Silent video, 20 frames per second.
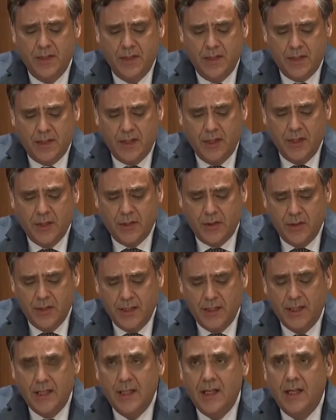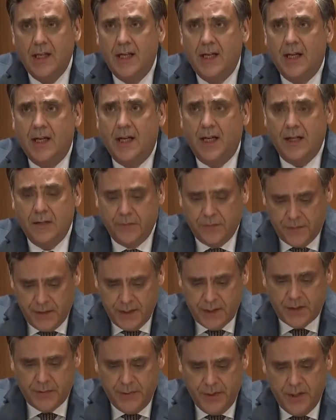in this country on
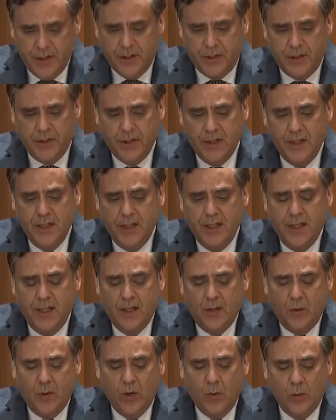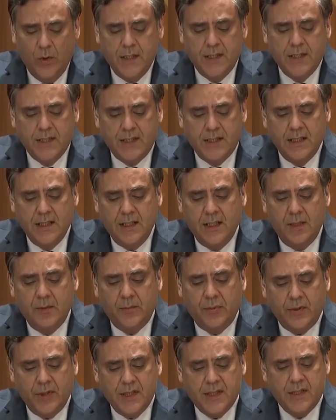free speech. We're witnessing
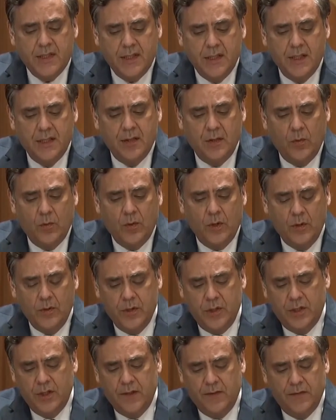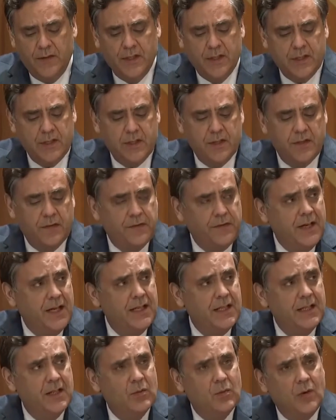unprecedented erosion of this
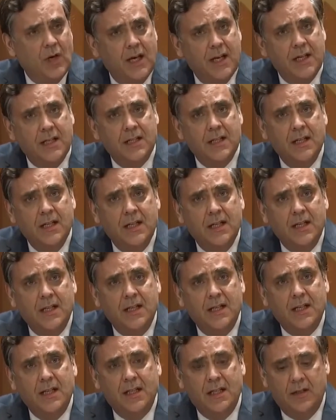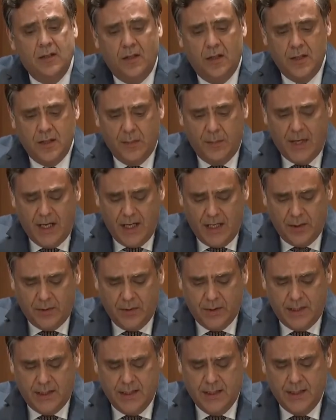defining right in our
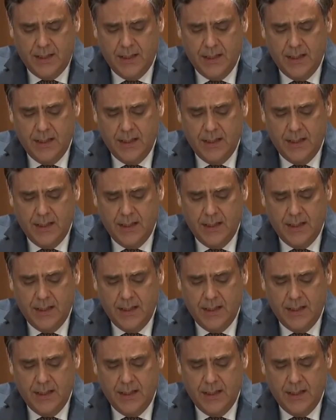democracy.